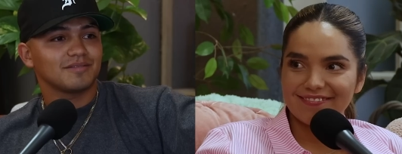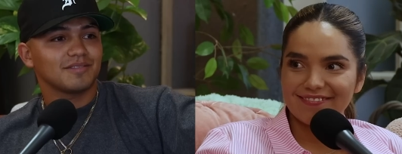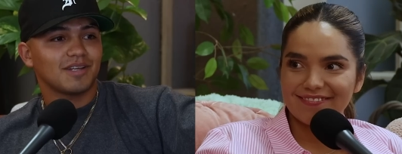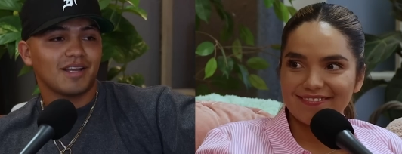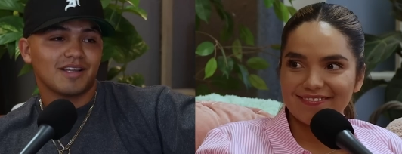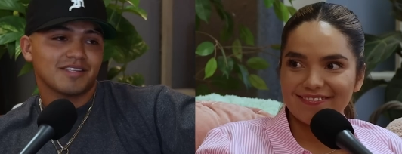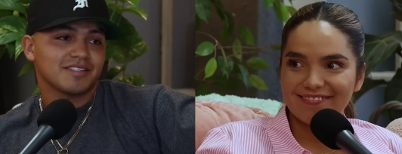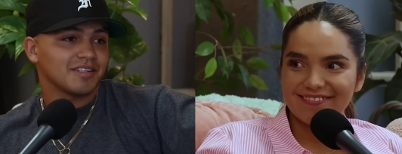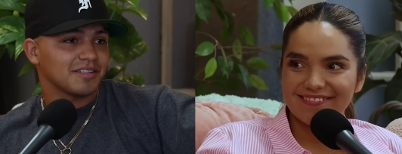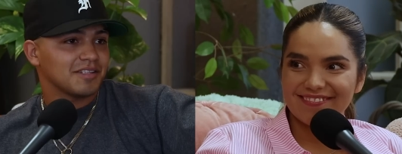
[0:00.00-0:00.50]

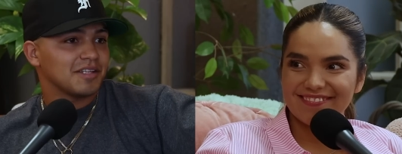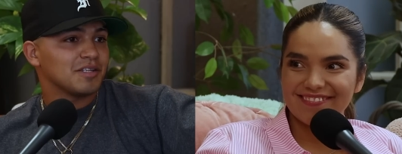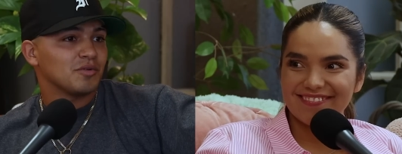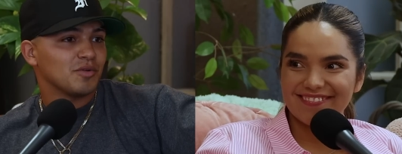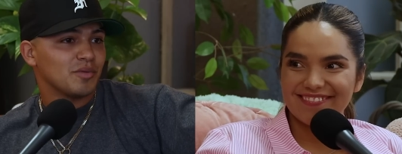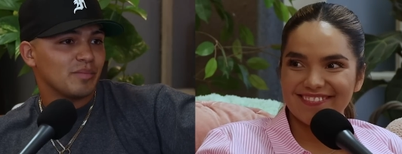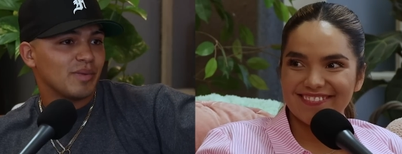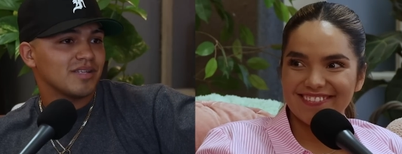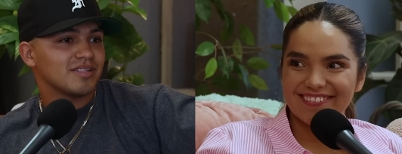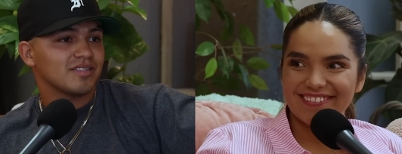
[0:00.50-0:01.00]
Speaker 1: Got sucked
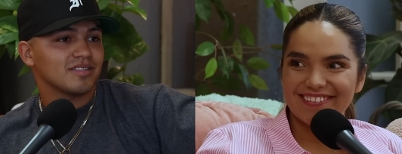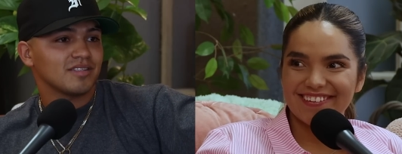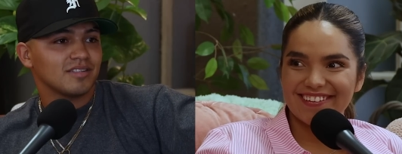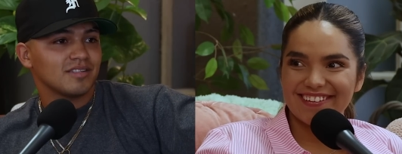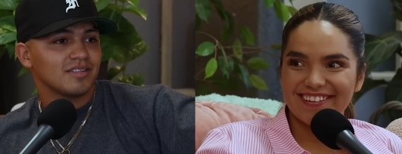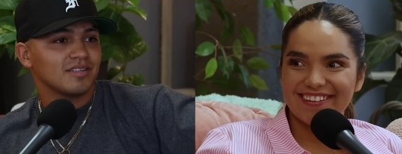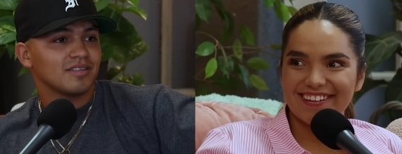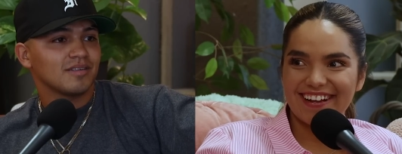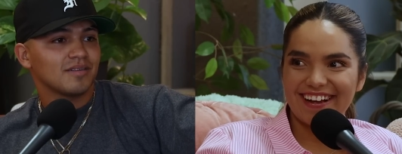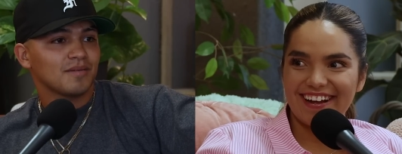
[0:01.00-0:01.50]
into it,
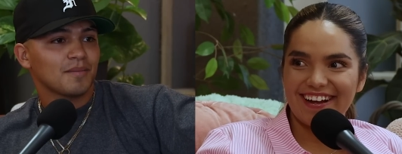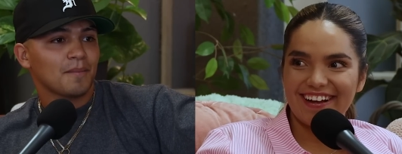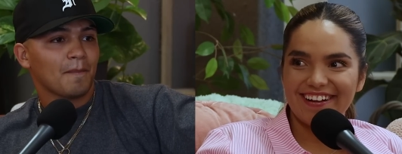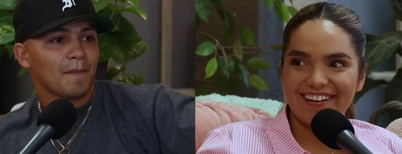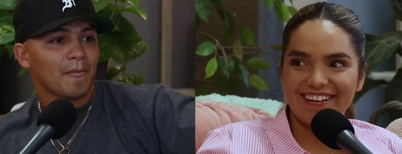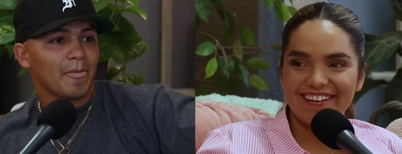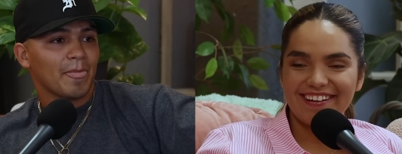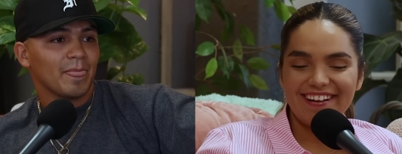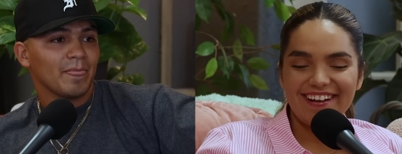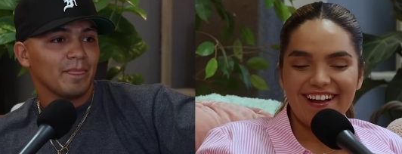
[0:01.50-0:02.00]
basically.
Speaker 2: Yeah.
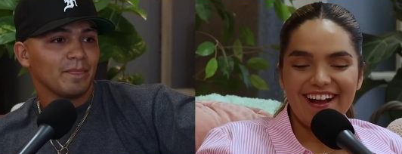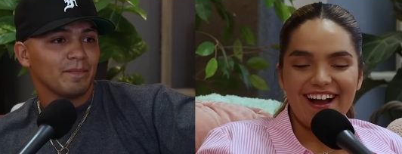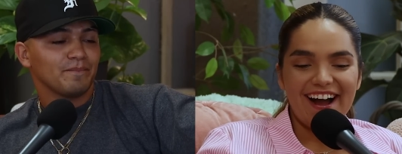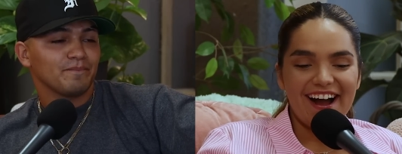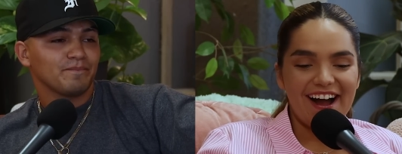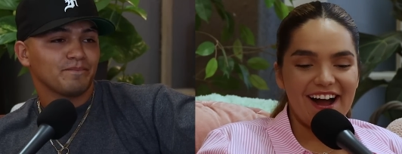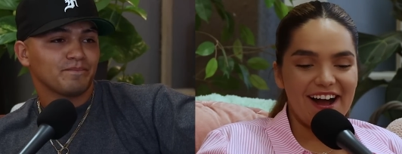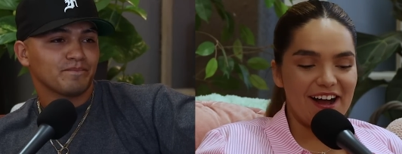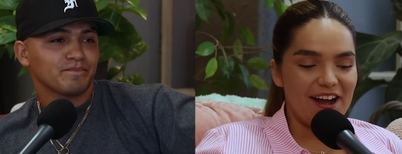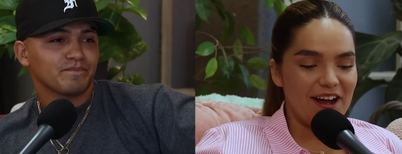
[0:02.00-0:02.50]

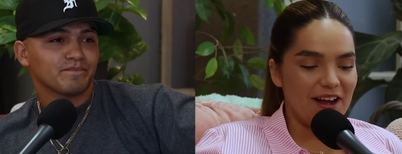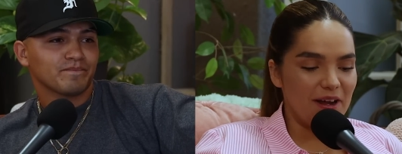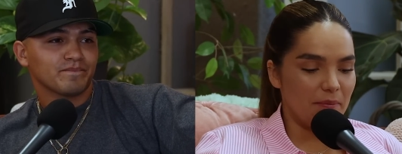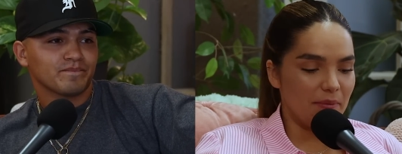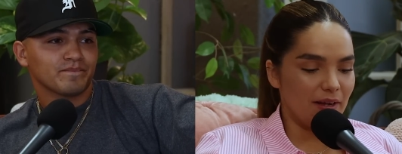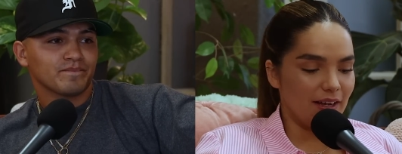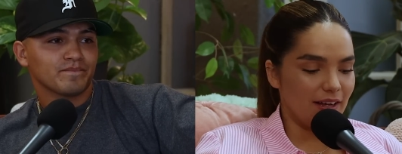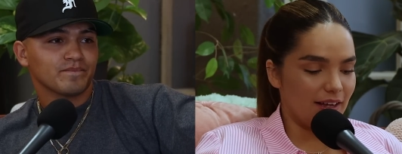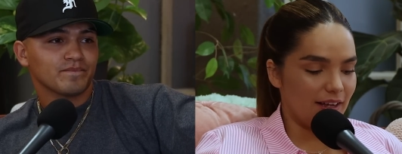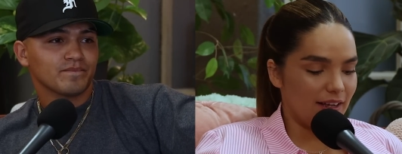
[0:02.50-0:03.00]

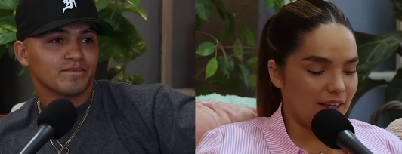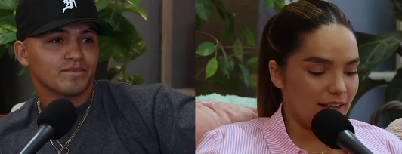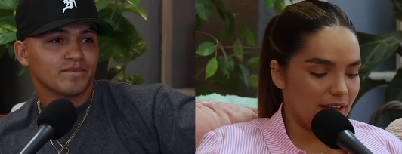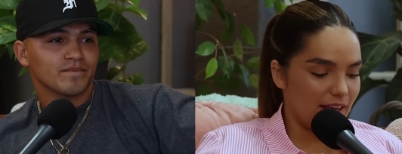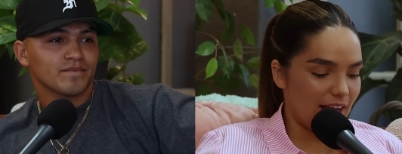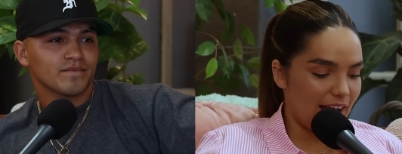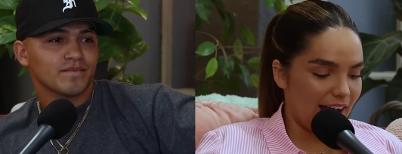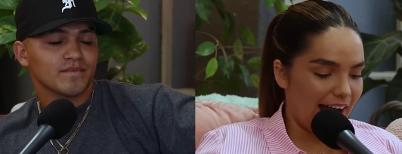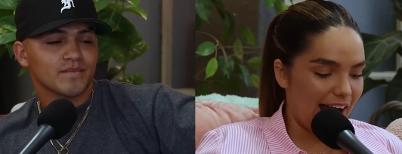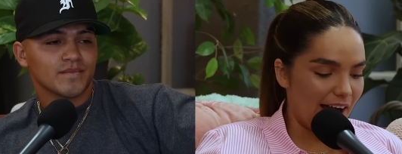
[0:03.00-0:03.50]
How
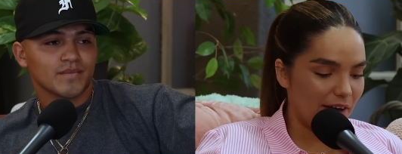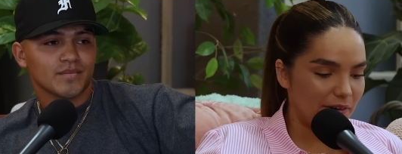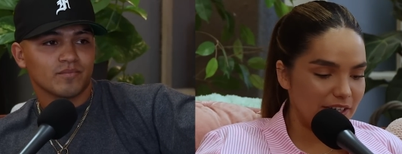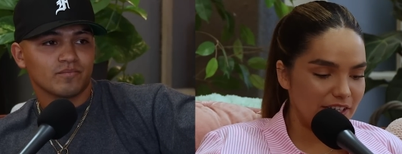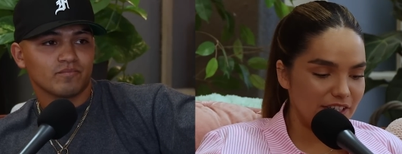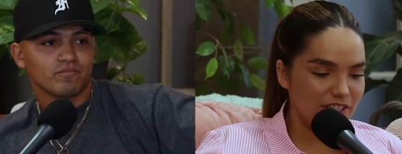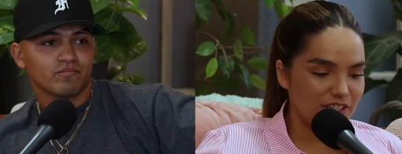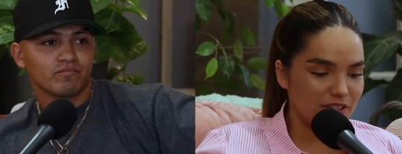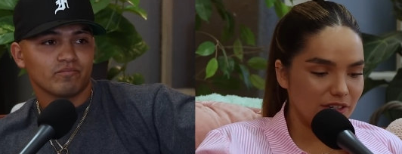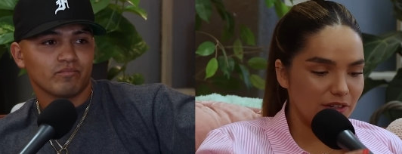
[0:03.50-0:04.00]

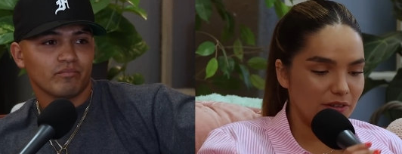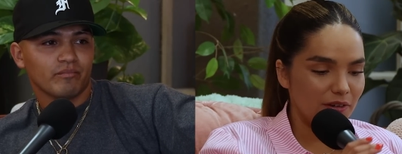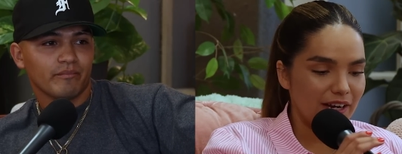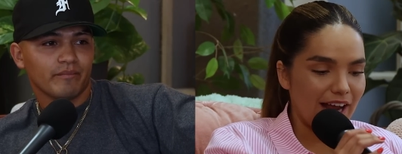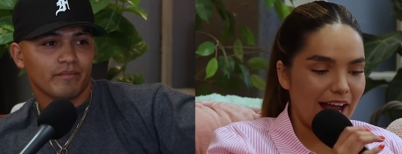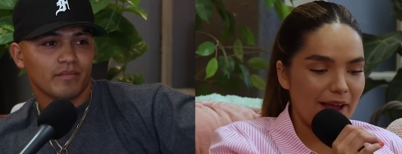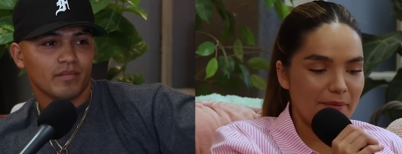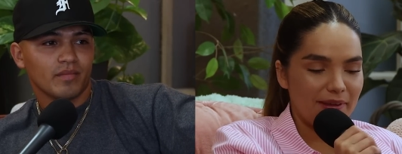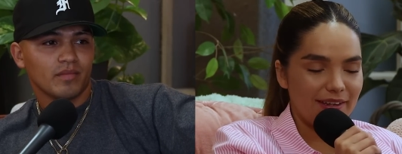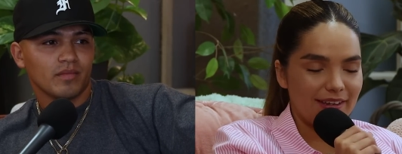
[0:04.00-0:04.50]
did you,
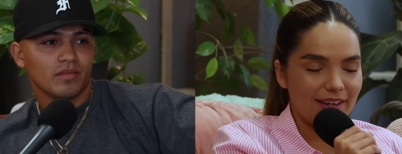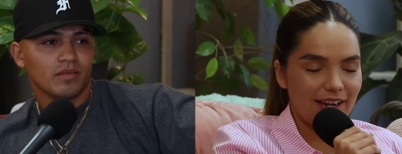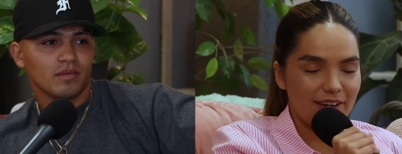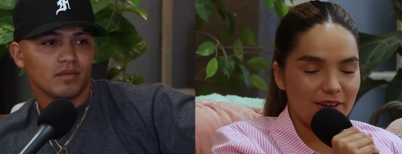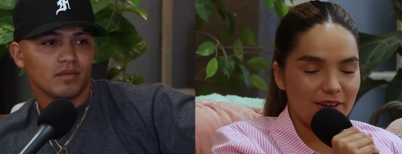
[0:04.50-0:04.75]
I mean,